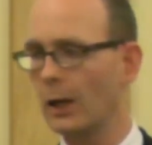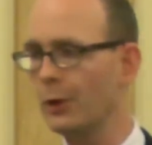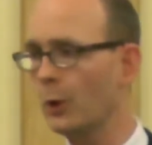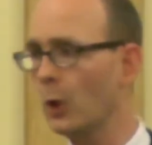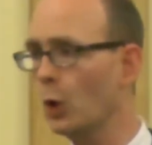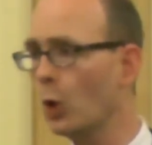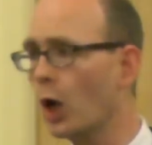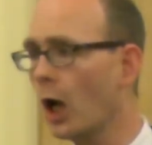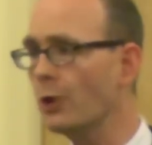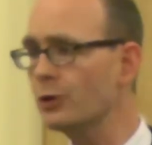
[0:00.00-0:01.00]
And there are
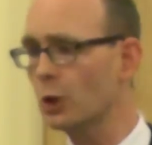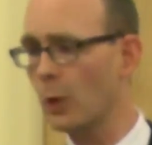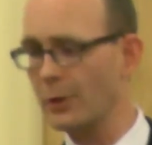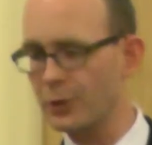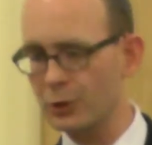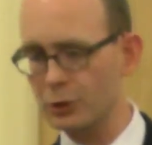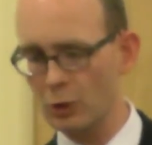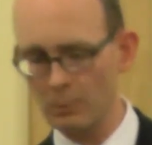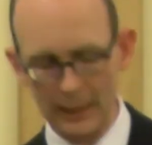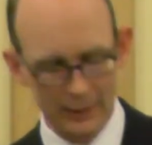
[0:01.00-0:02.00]
no consequences
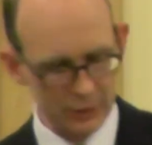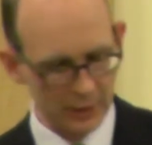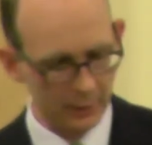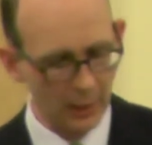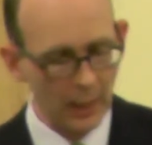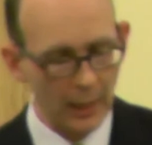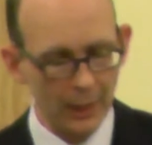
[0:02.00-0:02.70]
to my sin.